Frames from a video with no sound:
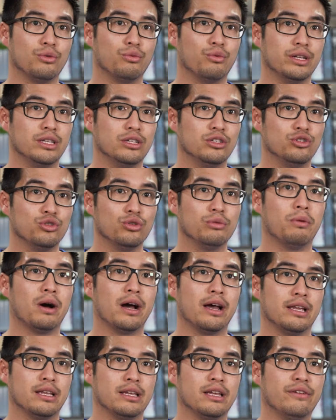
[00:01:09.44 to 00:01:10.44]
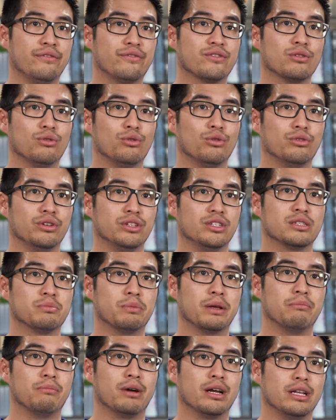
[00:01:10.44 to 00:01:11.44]
when you do buy a gift or you
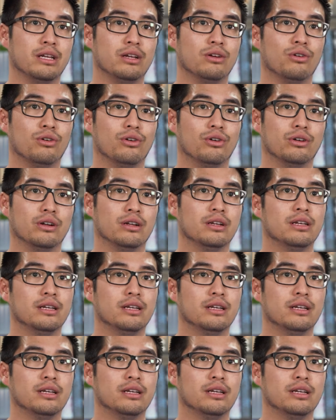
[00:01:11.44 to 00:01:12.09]
spend money on